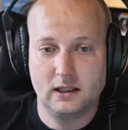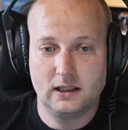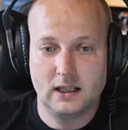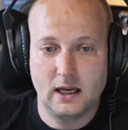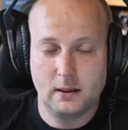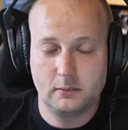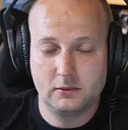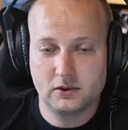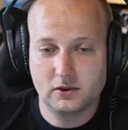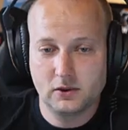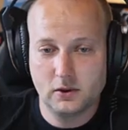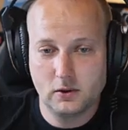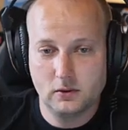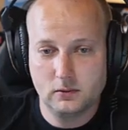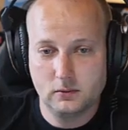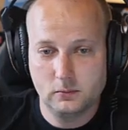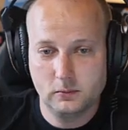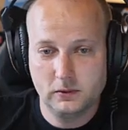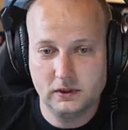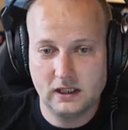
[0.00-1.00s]
zone.
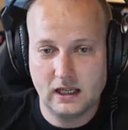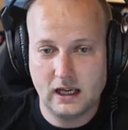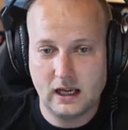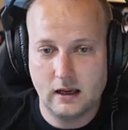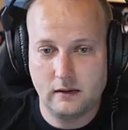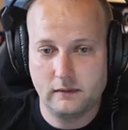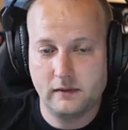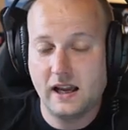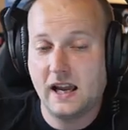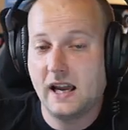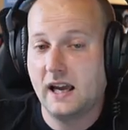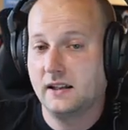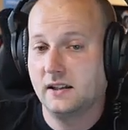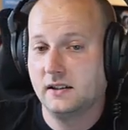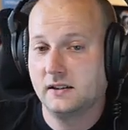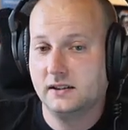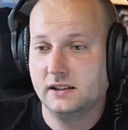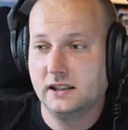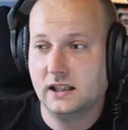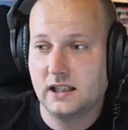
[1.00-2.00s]
We have added
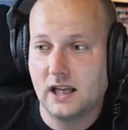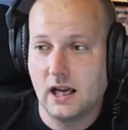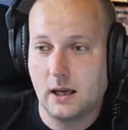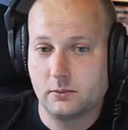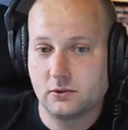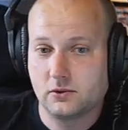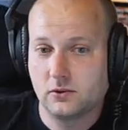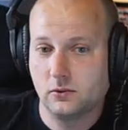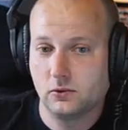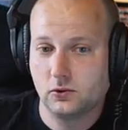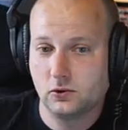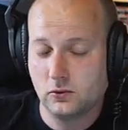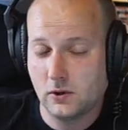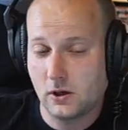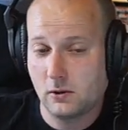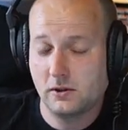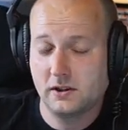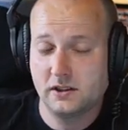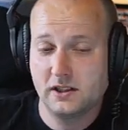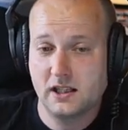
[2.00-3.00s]
the alarm zone to our
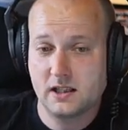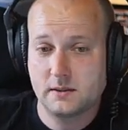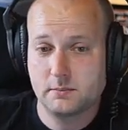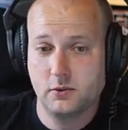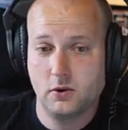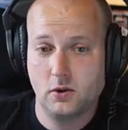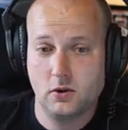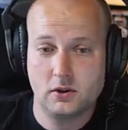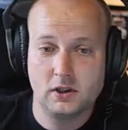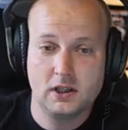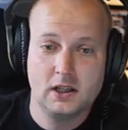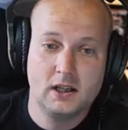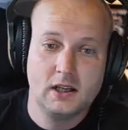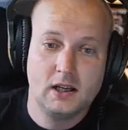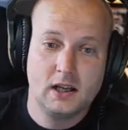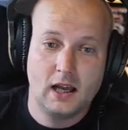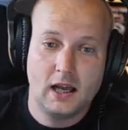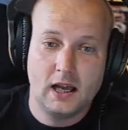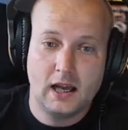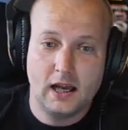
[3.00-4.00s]
dashboard
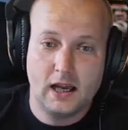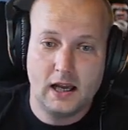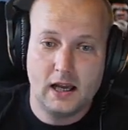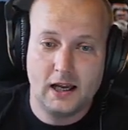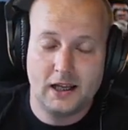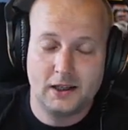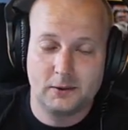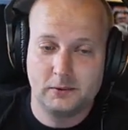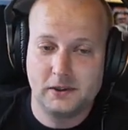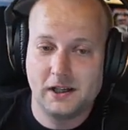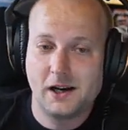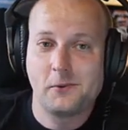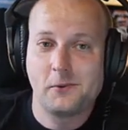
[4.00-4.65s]
and we are ready